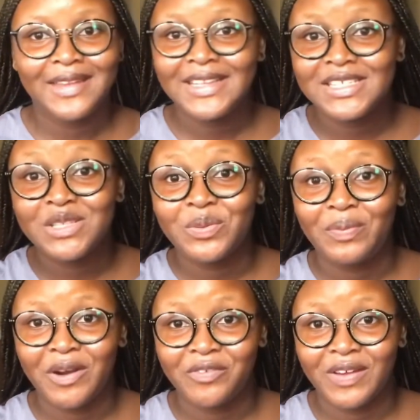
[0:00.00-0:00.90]
That is
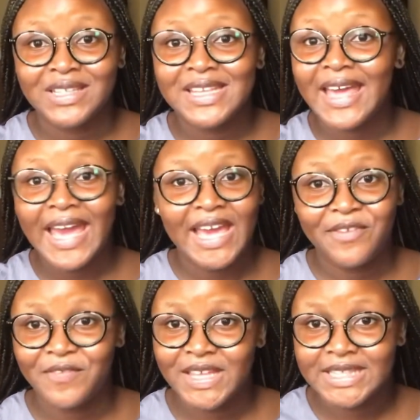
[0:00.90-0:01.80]
perfect. Get a
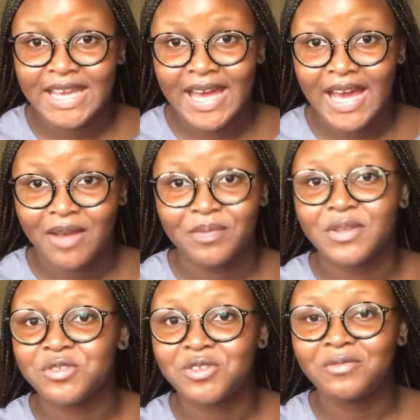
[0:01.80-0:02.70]
fintech app,
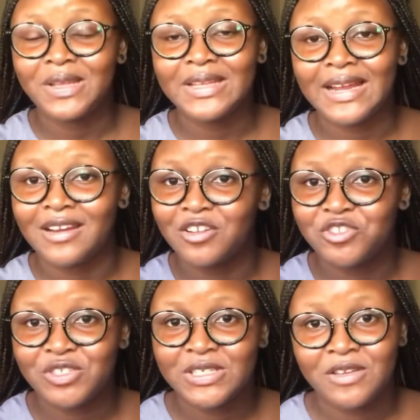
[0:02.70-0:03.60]
something that allows
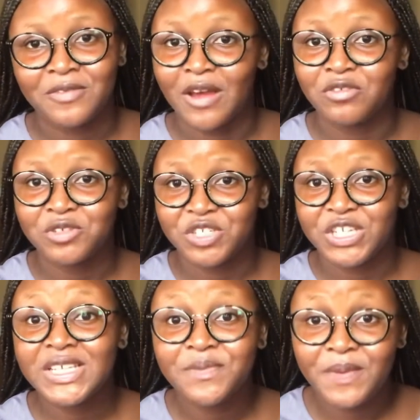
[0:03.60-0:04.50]
you to save. I would
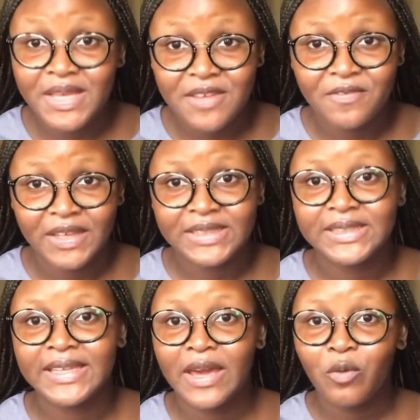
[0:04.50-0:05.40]
suggest PiggyVest.
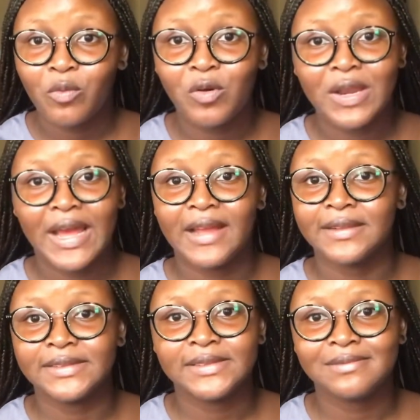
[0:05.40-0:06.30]
Get one
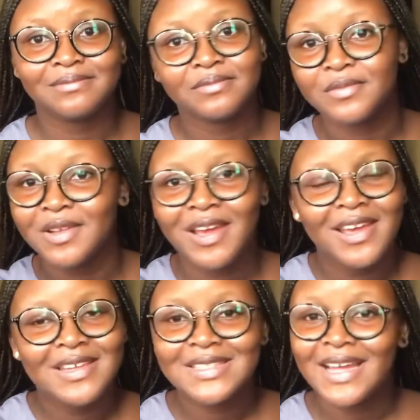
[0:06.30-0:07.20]
and
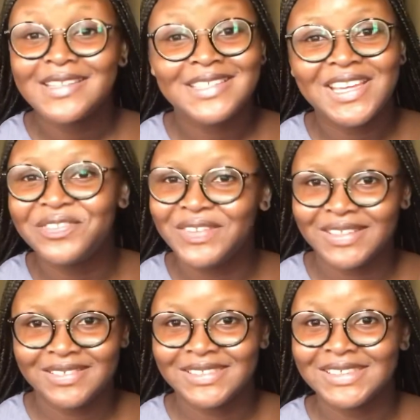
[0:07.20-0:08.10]
start
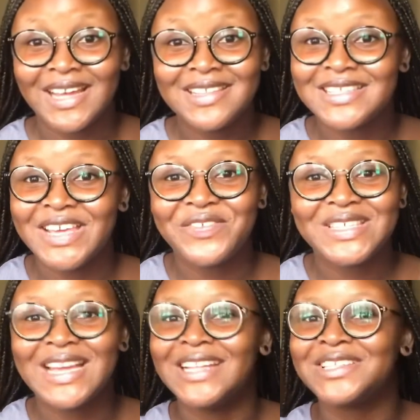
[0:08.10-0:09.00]
saving.
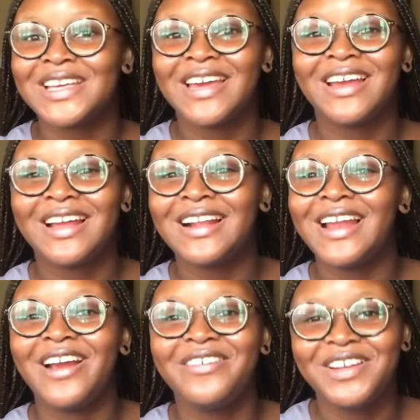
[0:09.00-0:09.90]
Start
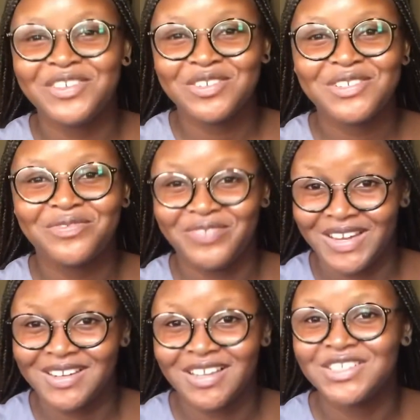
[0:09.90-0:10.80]
clearing those
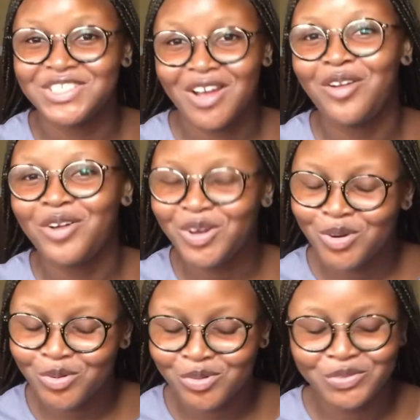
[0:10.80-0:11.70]
financial
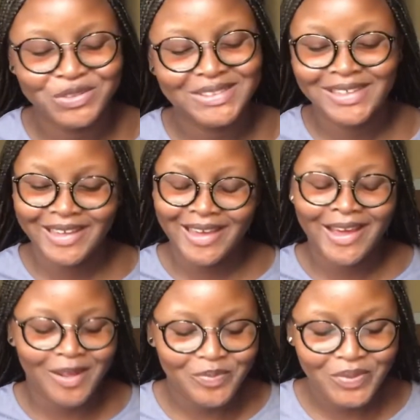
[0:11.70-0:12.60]
goals. Yeah.